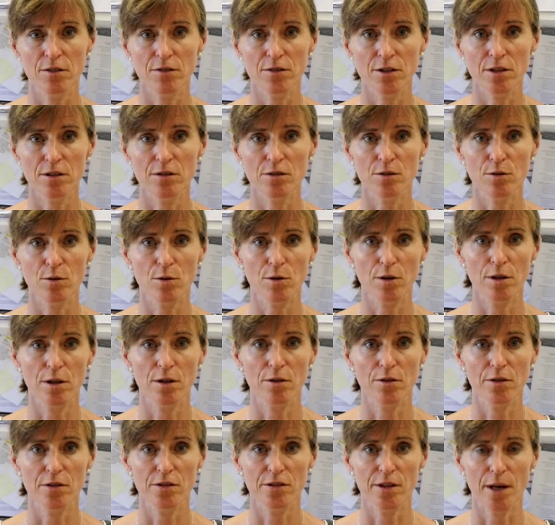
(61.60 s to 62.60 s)
if this nuclear
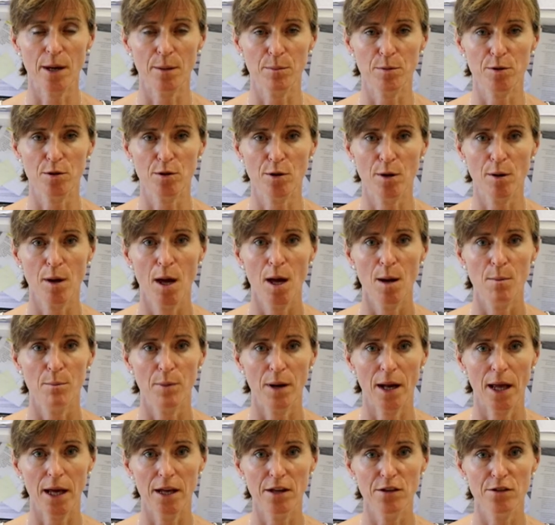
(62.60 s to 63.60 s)
receptor
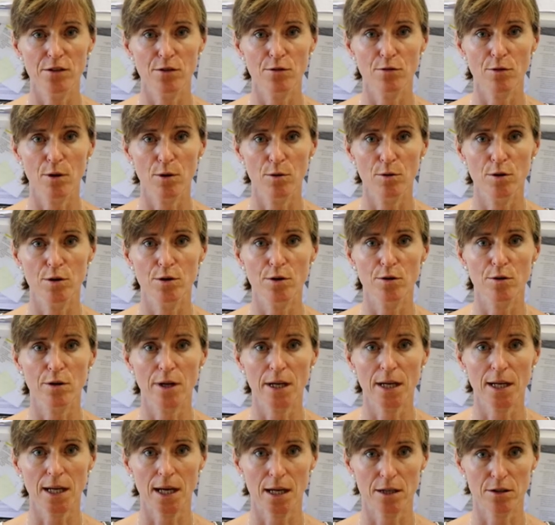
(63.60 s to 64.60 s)
plays a role
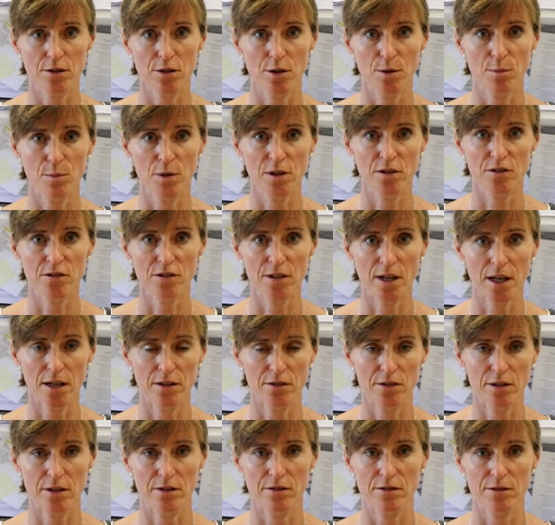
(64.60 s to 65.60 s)
during gut
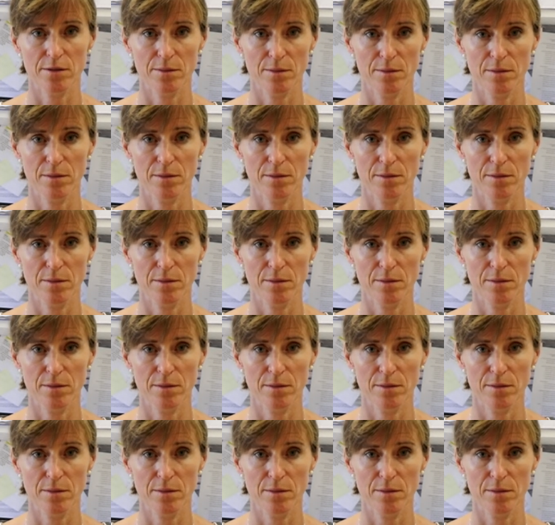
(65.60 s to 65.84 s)
homeostasis.